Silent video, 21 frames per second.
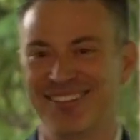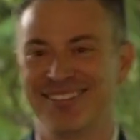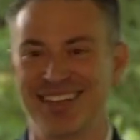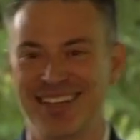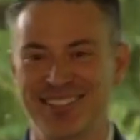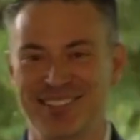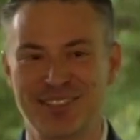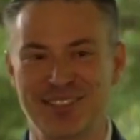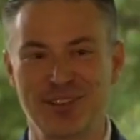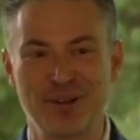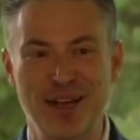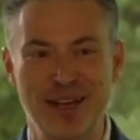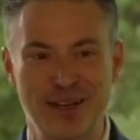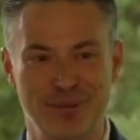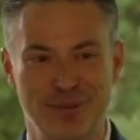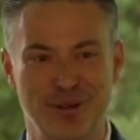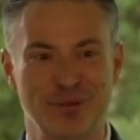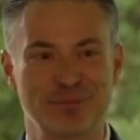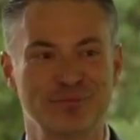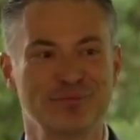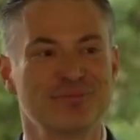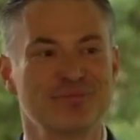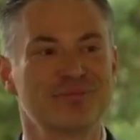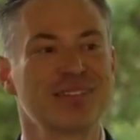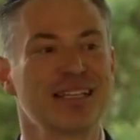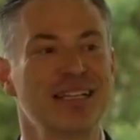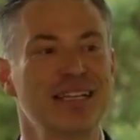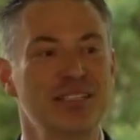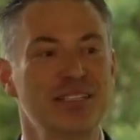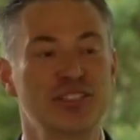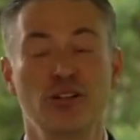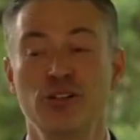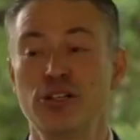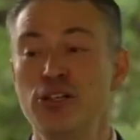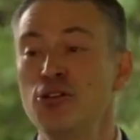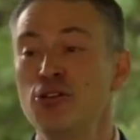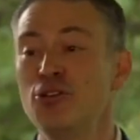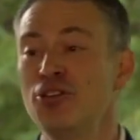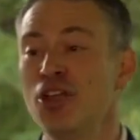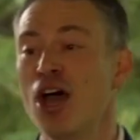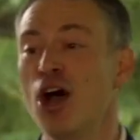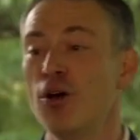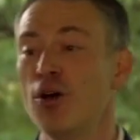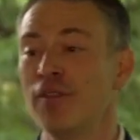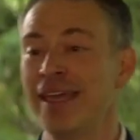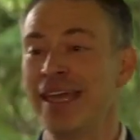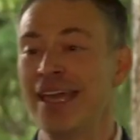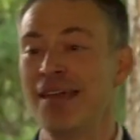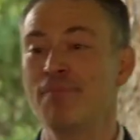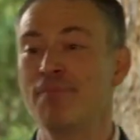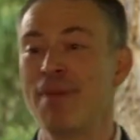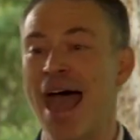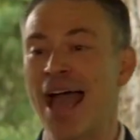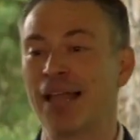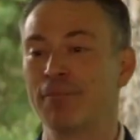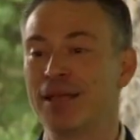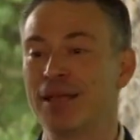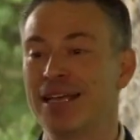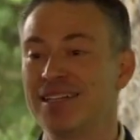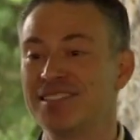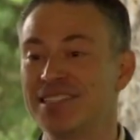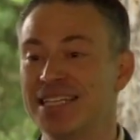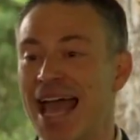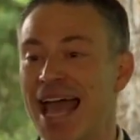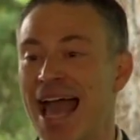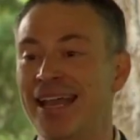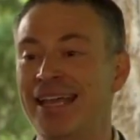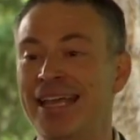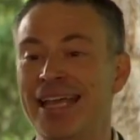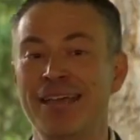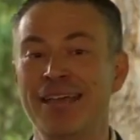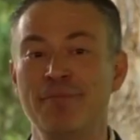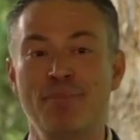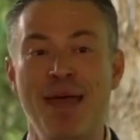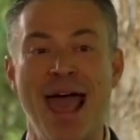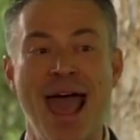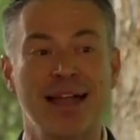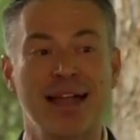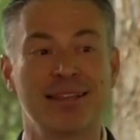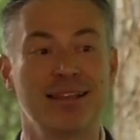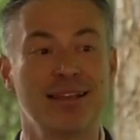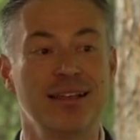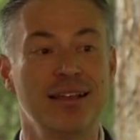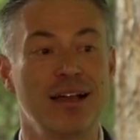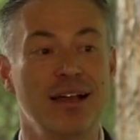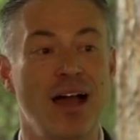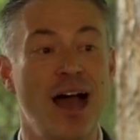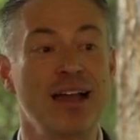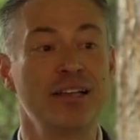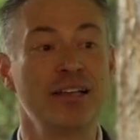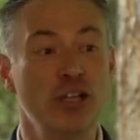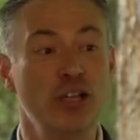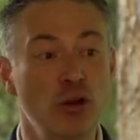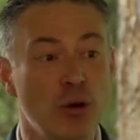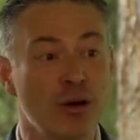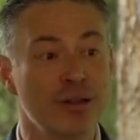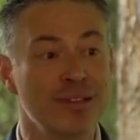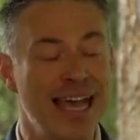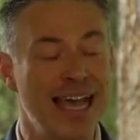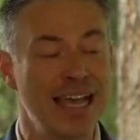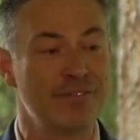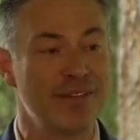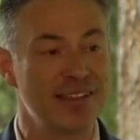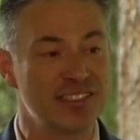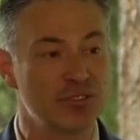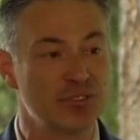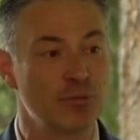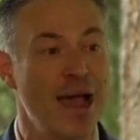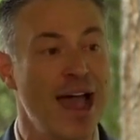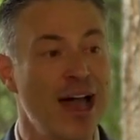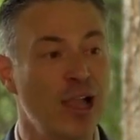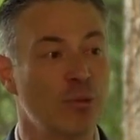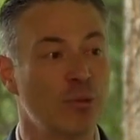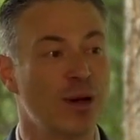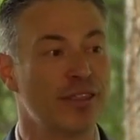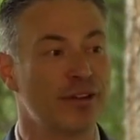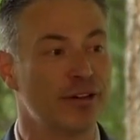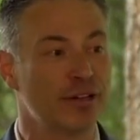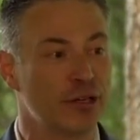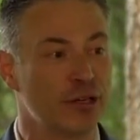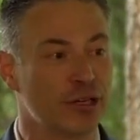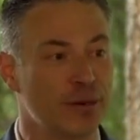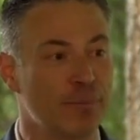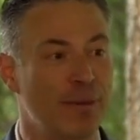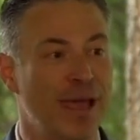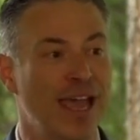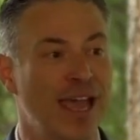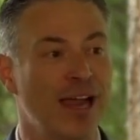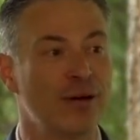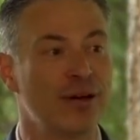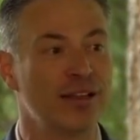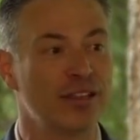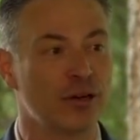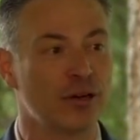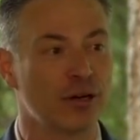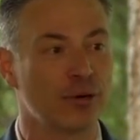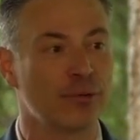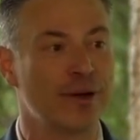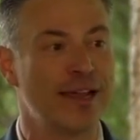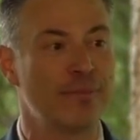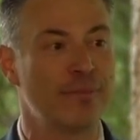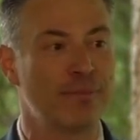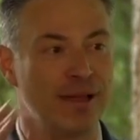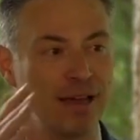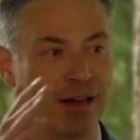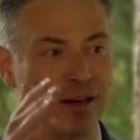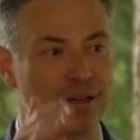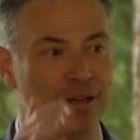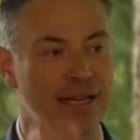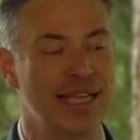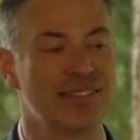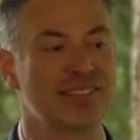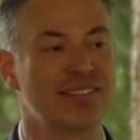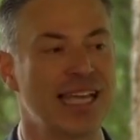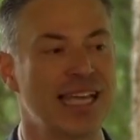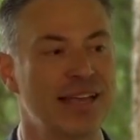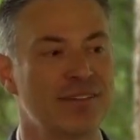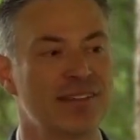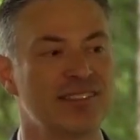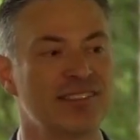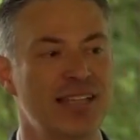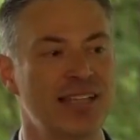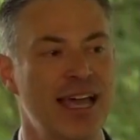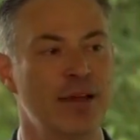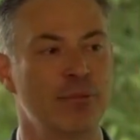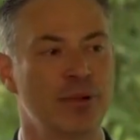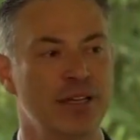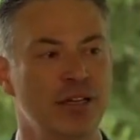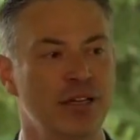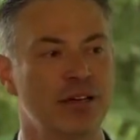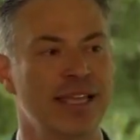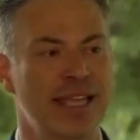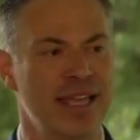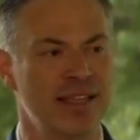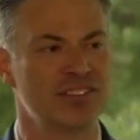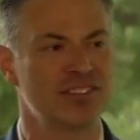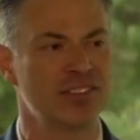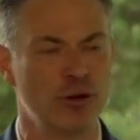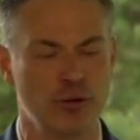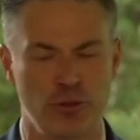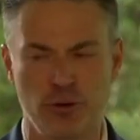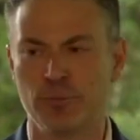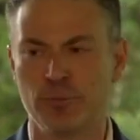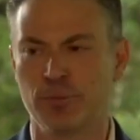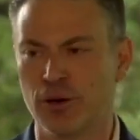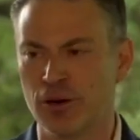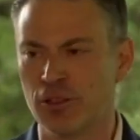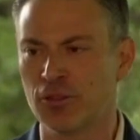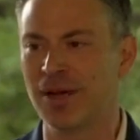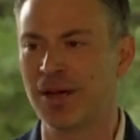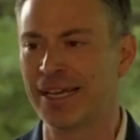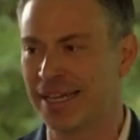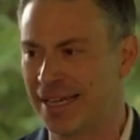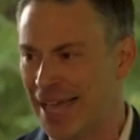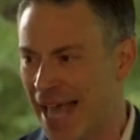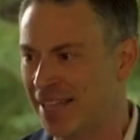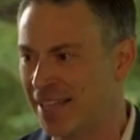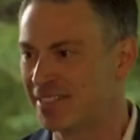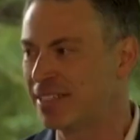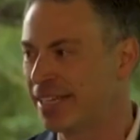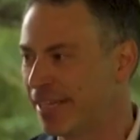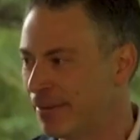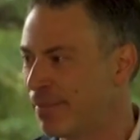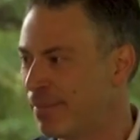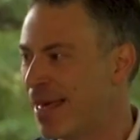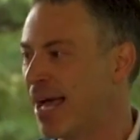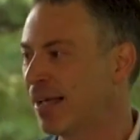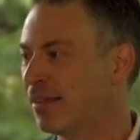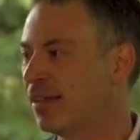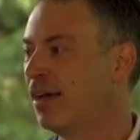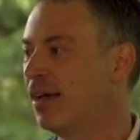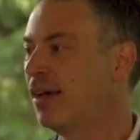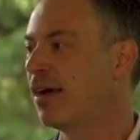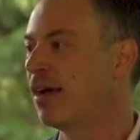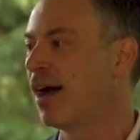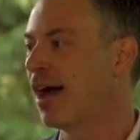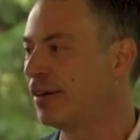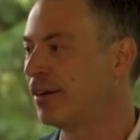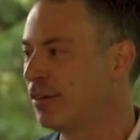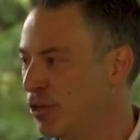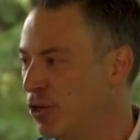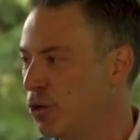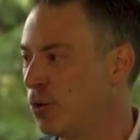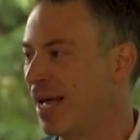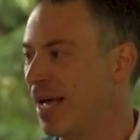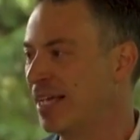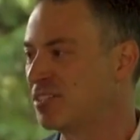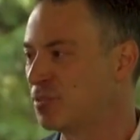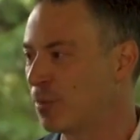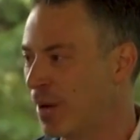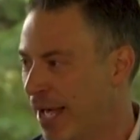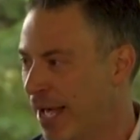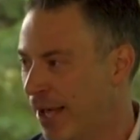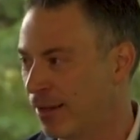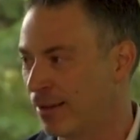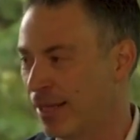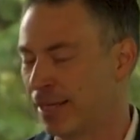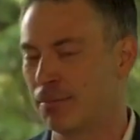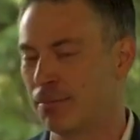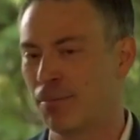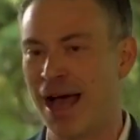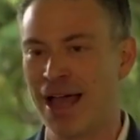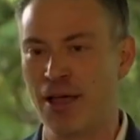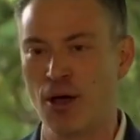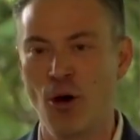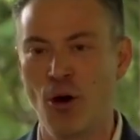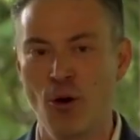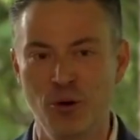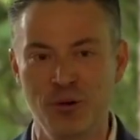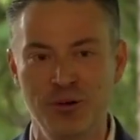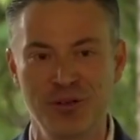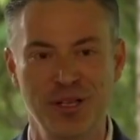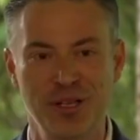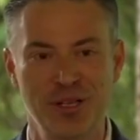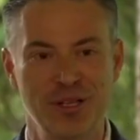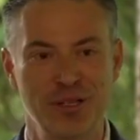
That's incredible. So you know the impact because it had an impact on your life as well, whether you're a parent or a grandparent. As David said, when your kids go through Birthright, it has an impact on you as well. And my own